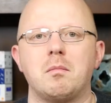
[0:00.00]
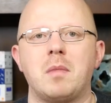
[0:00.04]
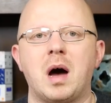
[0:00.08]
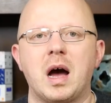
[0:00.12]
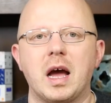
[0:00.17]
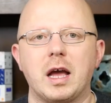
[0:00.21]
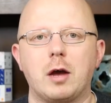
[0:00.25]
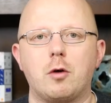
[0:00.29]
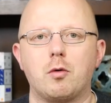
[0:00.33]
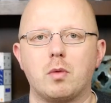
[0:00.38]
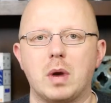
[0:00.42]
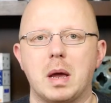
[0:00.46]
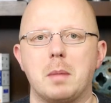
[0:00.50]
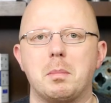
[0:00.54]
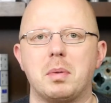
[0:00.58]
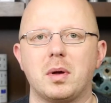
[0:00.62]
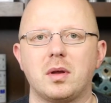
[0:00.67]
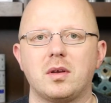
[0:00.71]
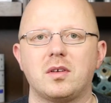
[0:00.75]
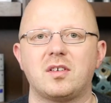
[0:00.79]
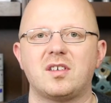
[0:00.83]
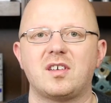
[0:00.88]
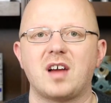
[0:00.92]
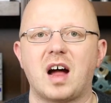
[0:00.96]
my grip
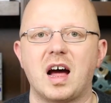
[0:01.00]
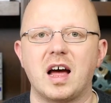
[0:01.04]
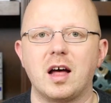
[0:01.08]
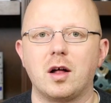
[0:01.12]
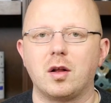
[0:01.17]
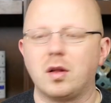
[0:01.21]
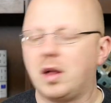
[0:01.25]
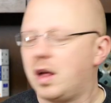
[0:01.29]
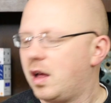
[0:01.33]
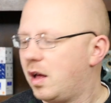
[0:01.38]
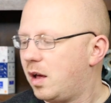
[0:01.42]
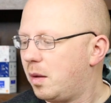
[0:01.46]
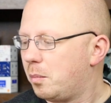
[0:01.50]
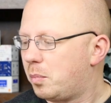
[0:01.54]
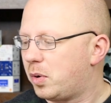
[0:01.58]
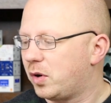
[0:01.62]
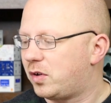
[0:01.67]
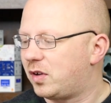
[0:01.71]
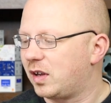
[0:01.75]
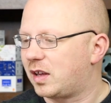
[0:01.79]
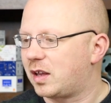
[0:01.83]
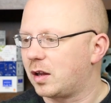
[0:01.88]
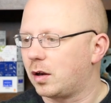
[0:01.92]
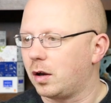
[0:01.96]
style
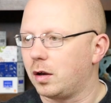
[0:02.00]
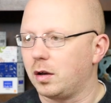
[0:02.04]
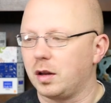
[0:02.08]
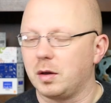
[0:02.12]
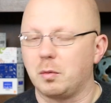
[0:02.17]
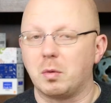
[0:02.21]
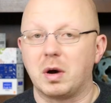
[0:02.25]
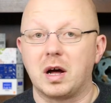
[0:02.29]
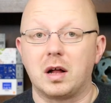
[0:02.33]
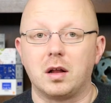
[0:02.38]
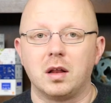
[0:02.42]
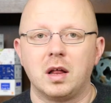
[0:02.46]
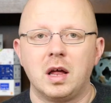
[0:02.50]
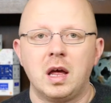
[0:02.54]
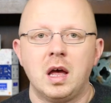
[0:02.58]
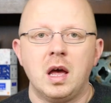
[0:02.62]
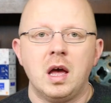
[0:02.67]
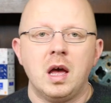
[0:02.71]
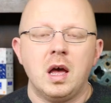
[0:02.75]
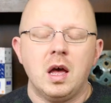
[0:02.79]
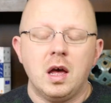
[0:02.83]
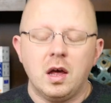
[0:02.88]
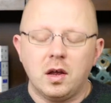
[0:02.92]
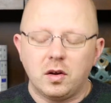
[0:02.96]
particularly well.
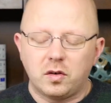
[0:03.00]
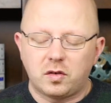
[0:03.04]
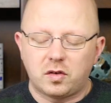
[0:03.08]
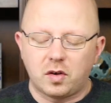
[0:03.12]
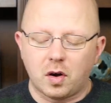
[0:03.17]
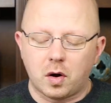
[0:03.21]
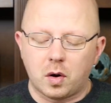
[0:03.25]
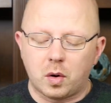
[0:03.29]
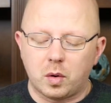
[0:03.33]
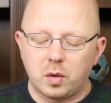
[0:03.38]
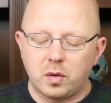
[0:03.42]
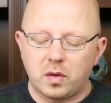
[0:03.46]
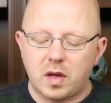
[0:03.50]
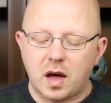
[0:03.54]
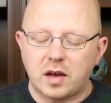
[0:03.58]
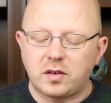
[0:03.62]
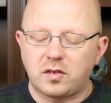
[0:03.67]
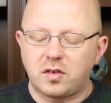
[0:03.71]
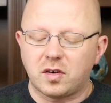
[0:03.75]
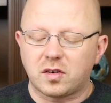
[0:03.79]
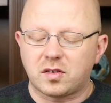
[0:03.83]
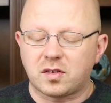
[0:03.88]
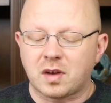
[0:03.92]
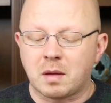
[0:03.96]
So that's
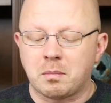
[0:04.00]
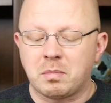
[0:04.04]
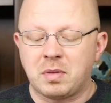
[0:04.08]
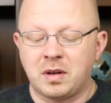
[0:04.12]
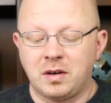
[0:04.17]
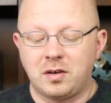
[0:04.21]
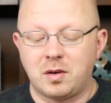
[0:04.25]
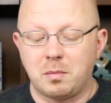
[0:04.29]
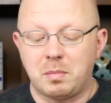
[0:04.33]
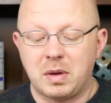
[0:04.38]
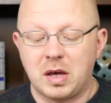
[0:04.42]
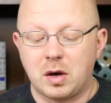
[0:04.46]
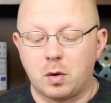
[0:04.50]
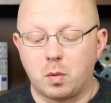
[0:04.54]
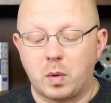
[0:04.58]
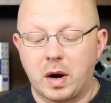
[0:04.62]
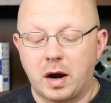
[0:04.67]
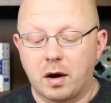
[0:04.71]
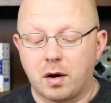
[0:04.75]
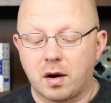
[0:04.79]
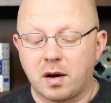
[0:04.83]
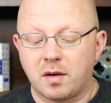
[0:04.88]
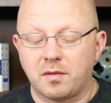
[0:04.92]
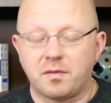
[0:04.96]
just something to be
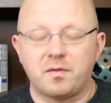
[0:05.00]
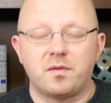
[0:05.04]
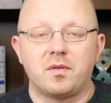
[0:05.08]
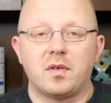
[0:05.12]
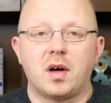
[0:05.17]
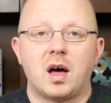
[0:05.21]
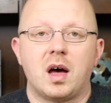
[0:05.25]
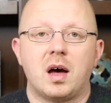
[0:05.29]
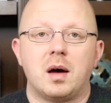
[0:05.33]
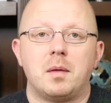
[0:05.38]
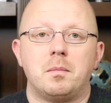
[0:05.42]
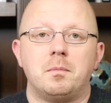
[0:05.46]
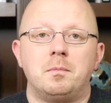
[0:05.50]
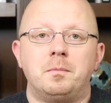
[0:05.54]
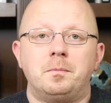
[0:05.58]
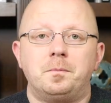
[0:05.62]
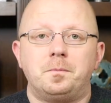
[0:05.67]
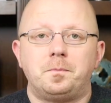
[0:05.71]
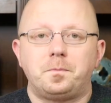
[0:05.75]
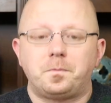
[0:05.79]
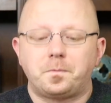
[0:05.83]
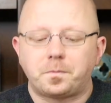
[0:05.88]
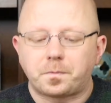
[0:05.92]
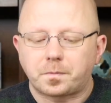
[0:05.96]
aware of. Um,
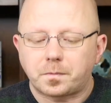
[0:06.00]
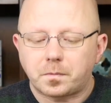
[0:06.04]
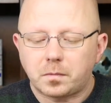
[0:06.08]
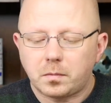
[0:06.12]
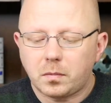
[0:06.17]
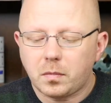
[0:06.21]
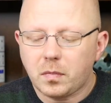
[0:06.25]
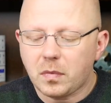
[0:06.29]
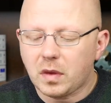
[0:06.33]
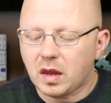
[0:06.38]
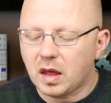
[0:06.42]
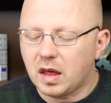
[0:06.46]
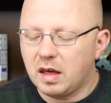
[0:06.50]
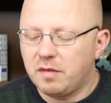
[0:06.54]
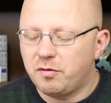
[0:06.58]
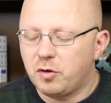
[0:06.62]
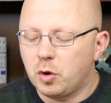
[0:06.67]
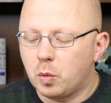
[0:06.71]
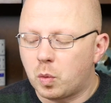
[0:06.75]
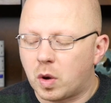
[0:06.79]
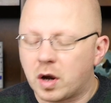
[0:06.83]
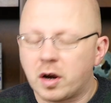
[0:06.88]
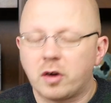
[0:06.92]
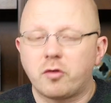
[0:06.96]
if
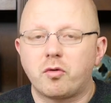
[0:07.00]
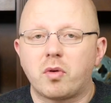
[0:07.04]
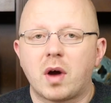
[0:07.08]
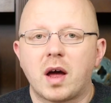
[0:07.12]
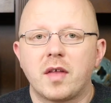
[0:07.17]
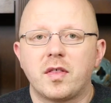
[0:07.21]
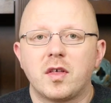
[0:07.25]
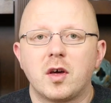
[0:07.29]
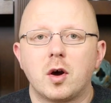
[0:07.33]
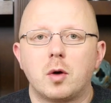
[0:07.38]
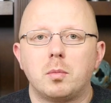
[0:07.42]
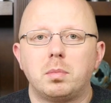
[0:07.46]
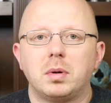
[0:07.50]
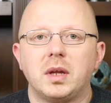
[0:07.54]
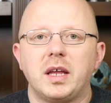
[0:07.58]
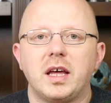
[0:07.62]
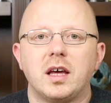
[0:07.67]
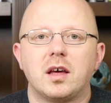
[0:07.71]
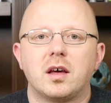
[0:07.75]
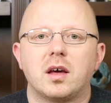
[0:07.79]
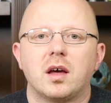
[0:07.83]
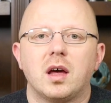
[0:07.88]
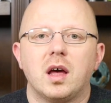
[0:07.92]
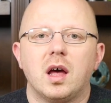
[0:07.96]
you want to try the
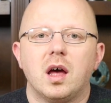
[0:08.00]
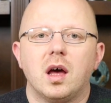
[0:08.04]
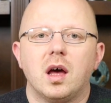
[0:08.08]
oblique,